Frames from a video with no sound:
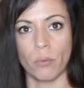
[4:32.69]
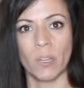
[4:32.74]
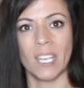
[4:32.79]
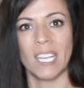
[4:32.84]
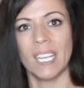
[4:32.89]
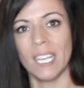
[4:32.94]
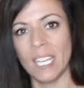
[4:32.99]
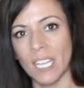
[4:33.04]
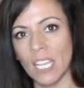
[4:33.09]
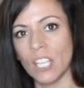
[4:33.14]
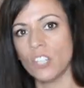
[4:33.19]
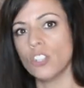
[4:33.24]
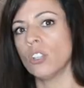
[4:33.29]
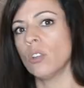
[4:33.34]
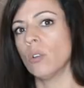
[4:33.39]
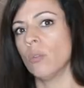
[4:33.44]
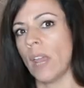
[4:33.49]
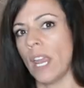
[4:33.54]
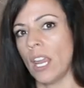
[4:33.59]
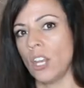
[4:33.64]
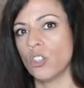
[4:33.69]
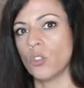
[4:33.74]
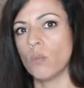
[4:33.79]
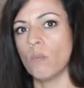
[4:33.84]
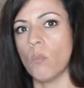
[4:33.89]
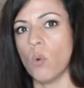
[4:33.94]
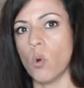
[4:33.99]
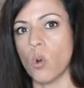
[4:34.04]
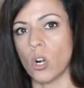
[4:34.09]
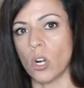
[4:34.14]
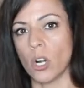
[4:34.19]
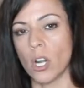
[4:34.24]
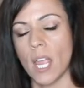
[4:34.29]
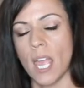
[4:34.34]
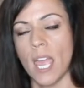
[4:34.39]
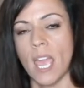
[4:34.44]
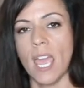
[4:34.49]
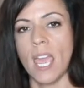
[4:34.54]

We need to get to the range more.